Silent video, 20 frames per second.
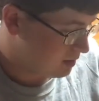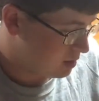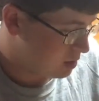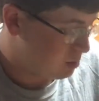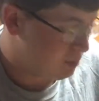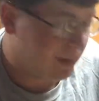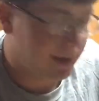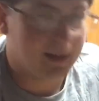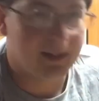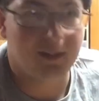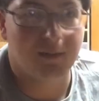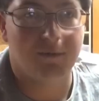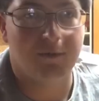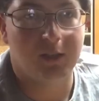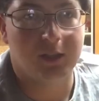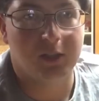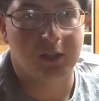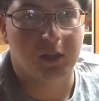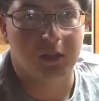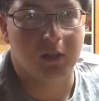You might have to
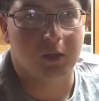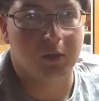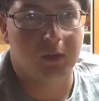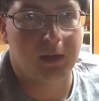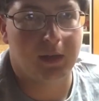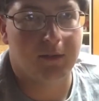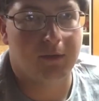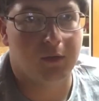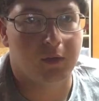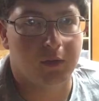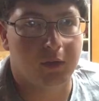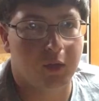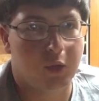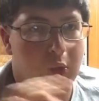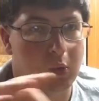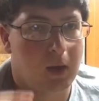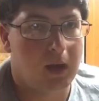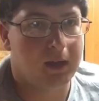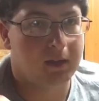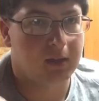fish it a little different
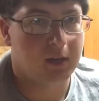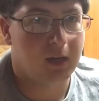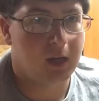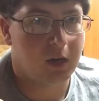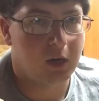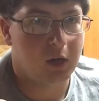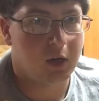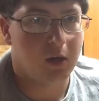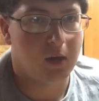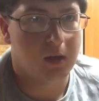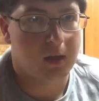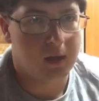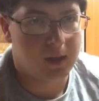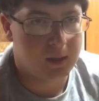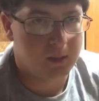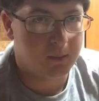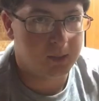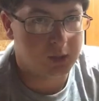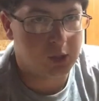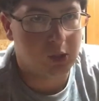throughout the year,
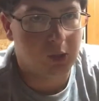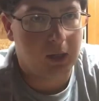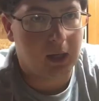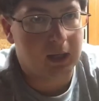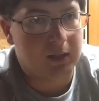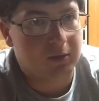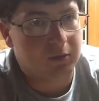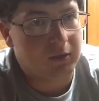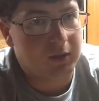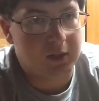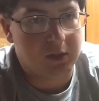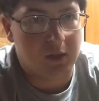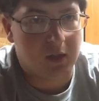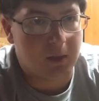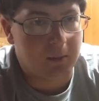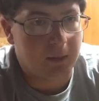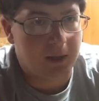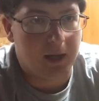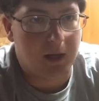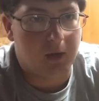but you can catch fish
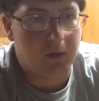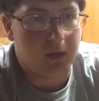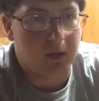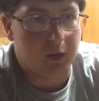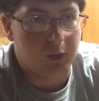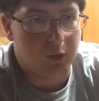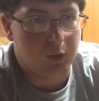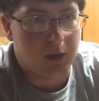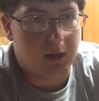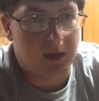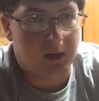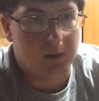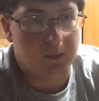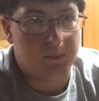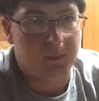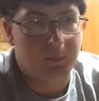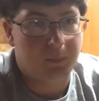on about all year round.